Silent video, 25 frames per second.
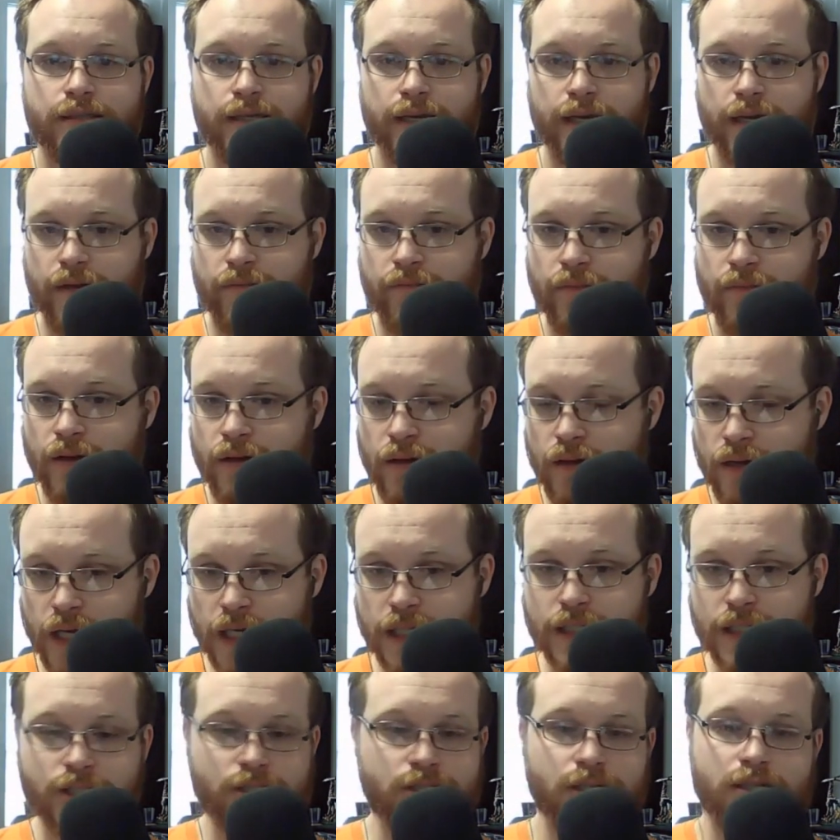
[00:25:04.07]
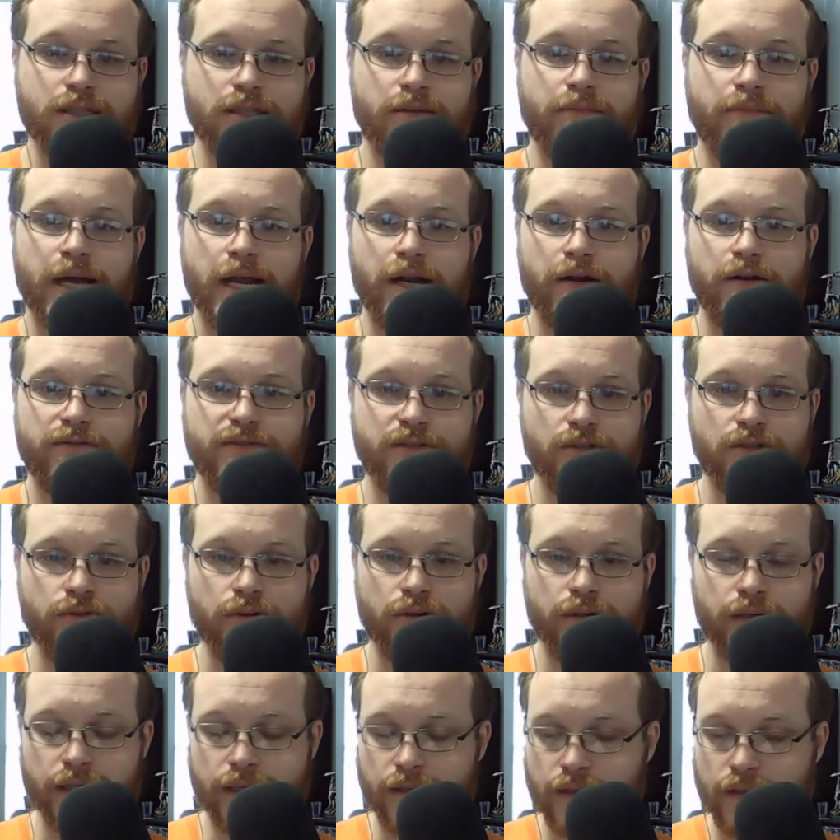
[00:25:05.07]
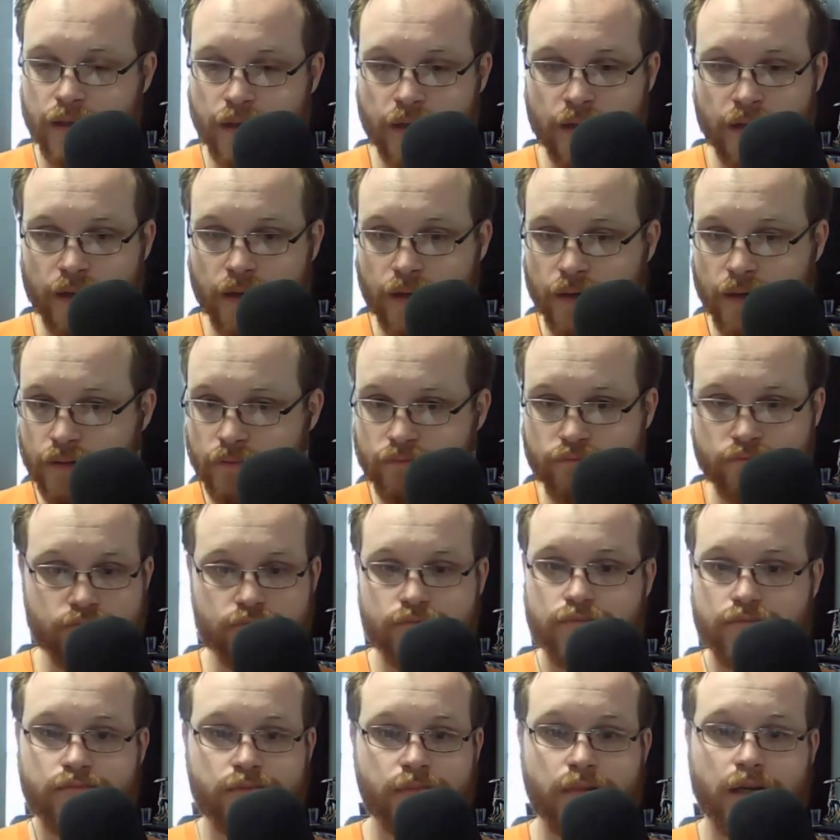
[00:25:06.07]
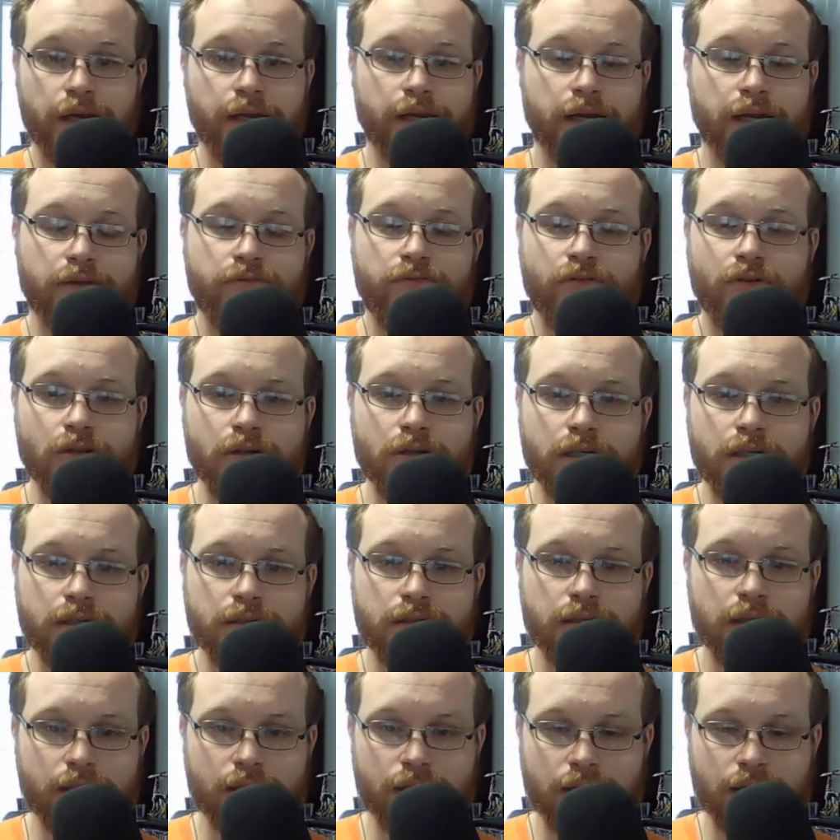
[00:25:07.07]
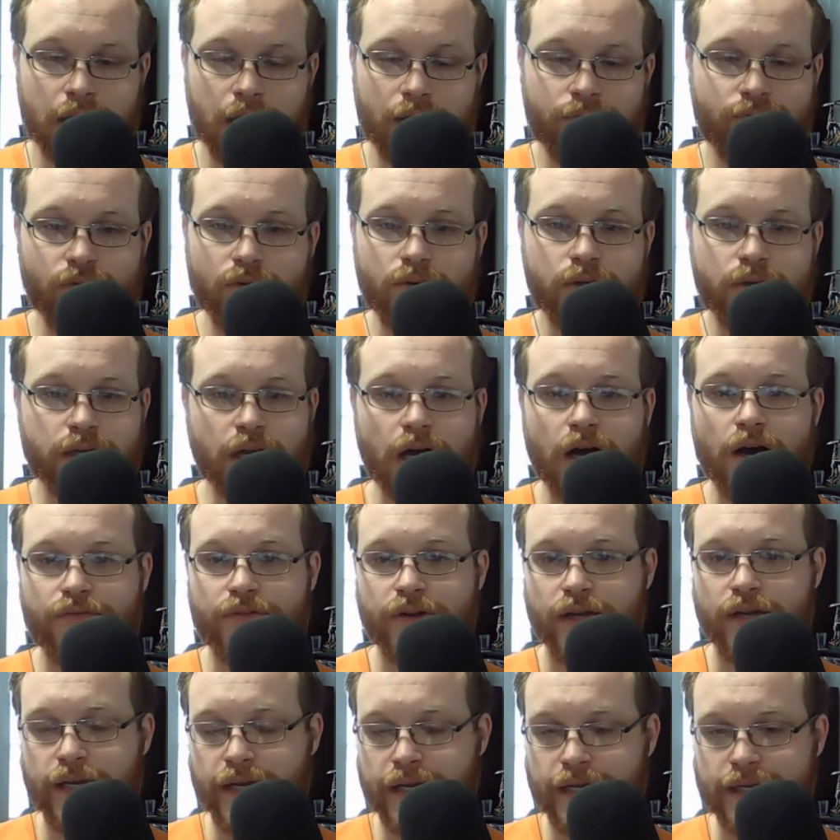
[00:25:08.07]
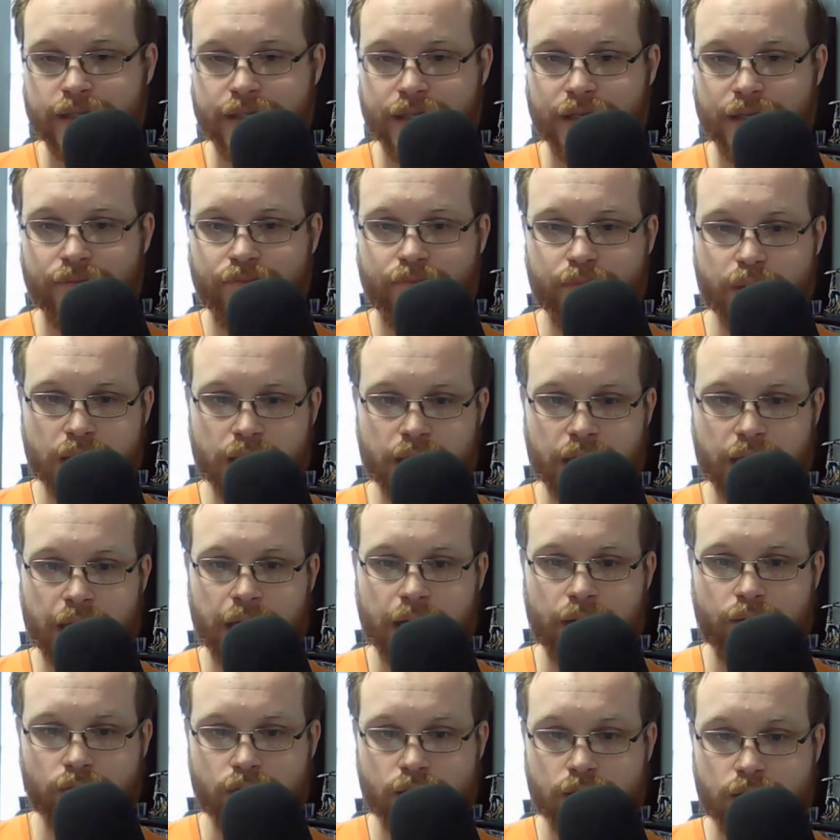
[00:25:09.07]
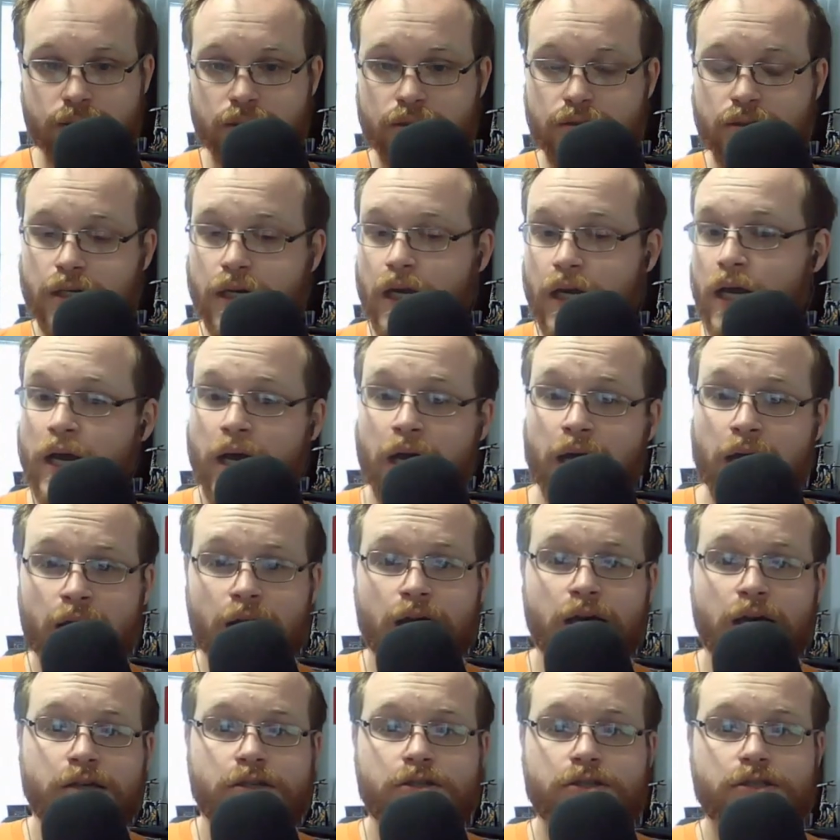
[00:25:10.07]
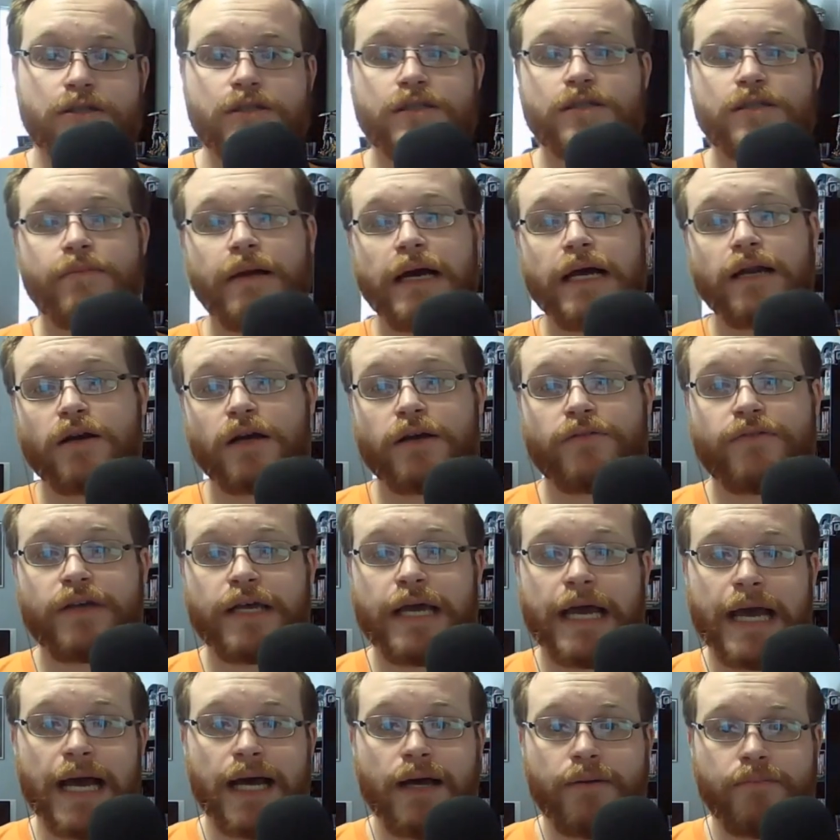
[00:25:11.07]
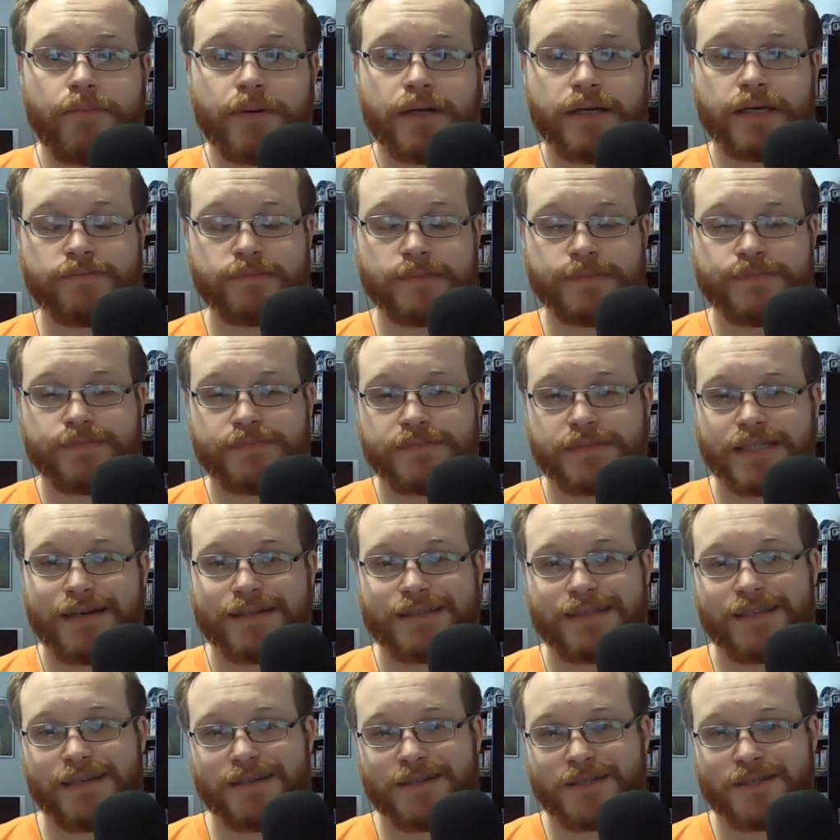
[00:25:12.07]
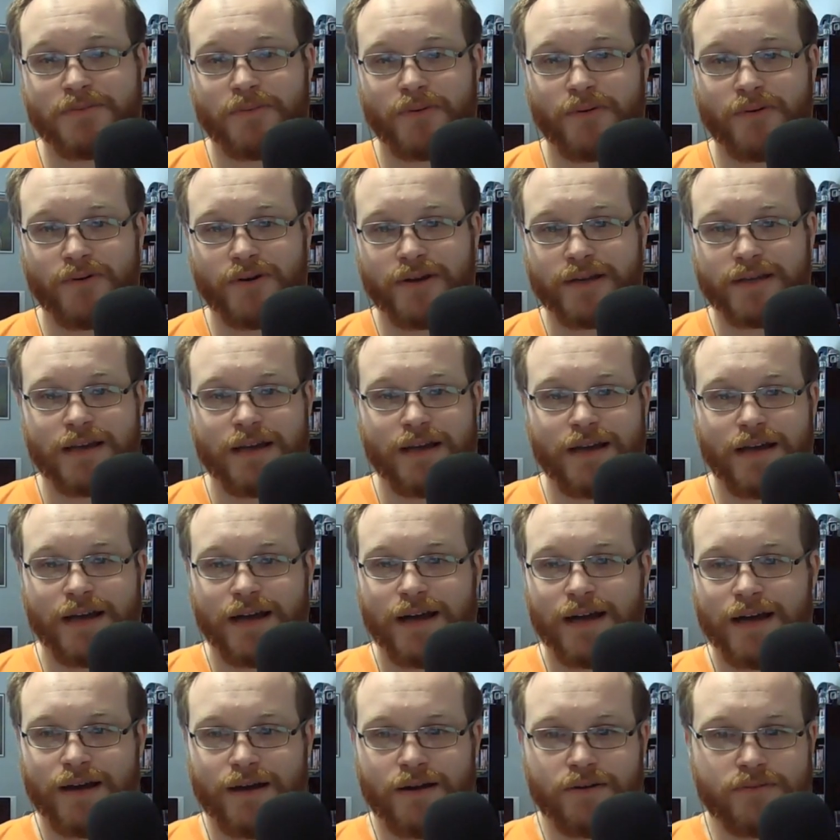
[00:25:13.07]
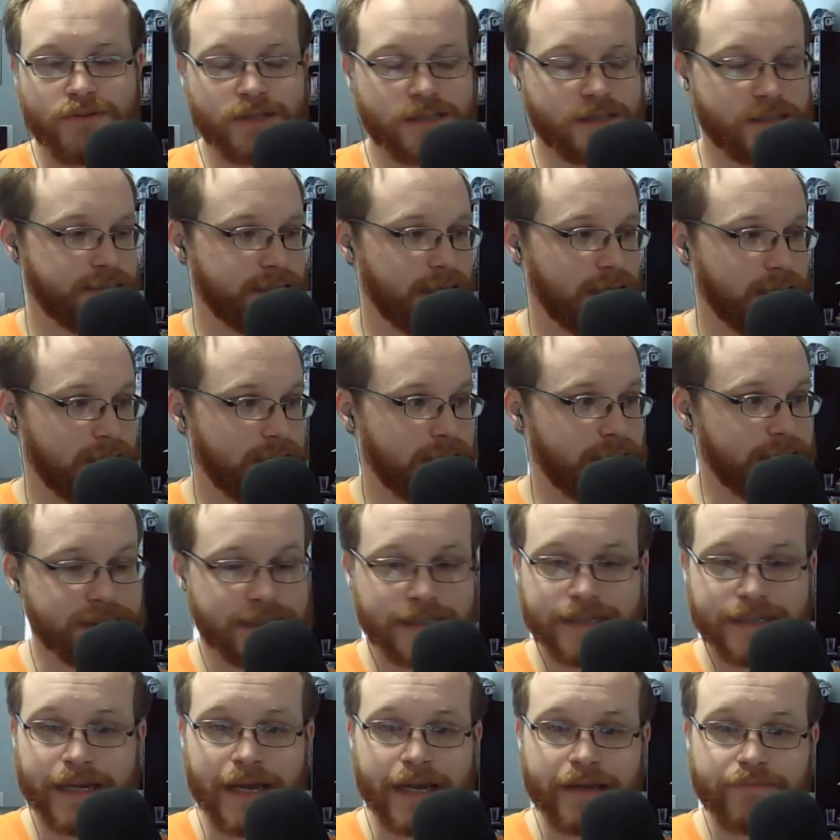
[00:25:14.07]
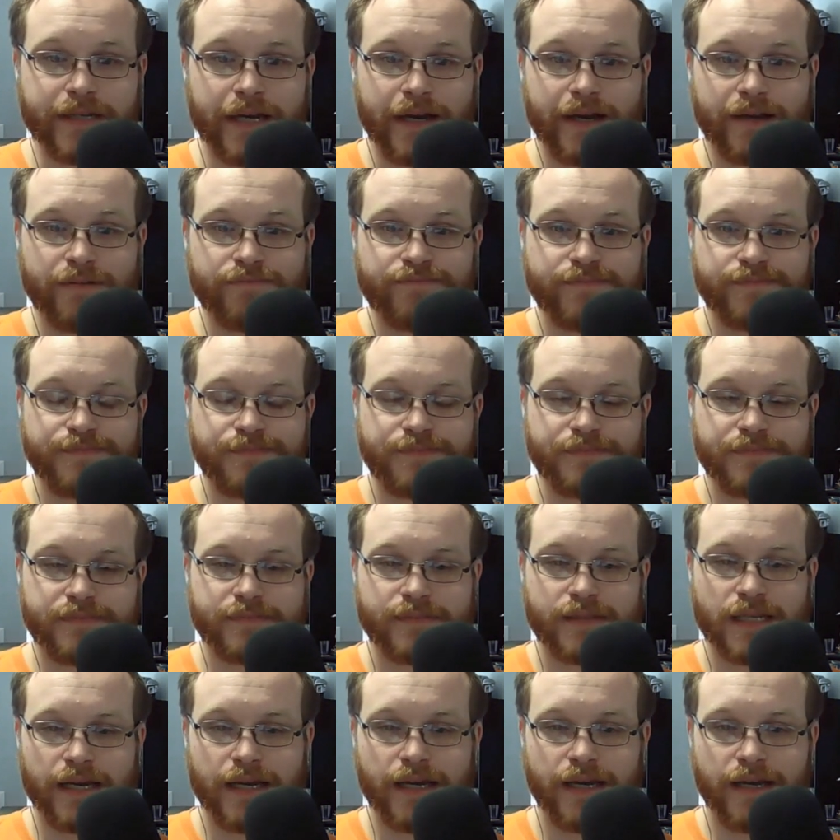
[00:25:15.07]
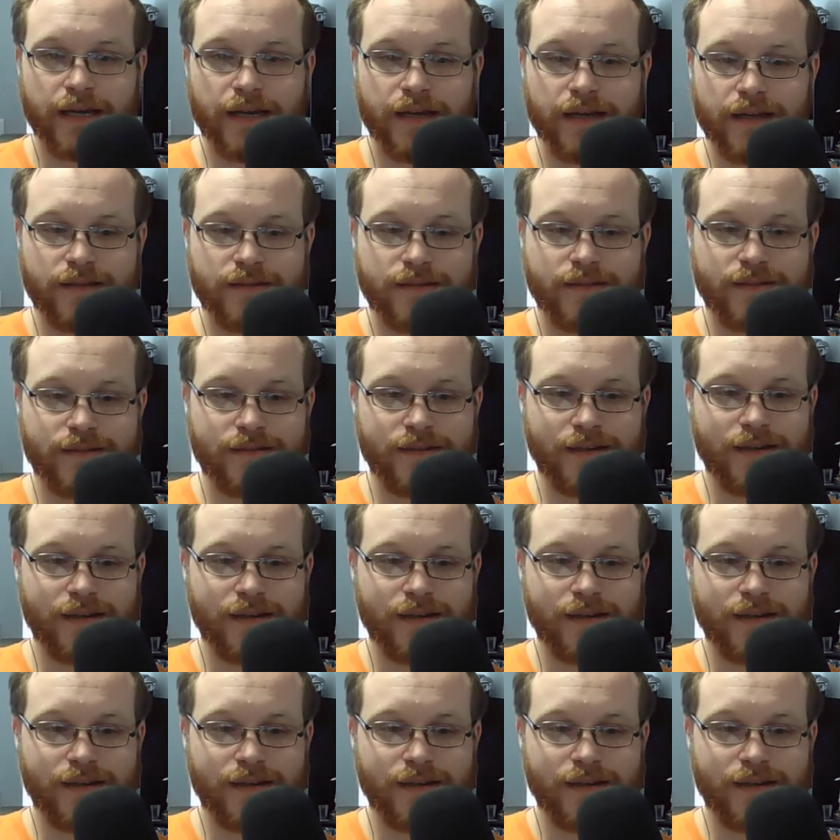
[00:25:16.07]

game. It's just a matter of doing it. And I'm fully confident in them being able to do it. It's just a matter of it happening at this point. We just got to get to game time and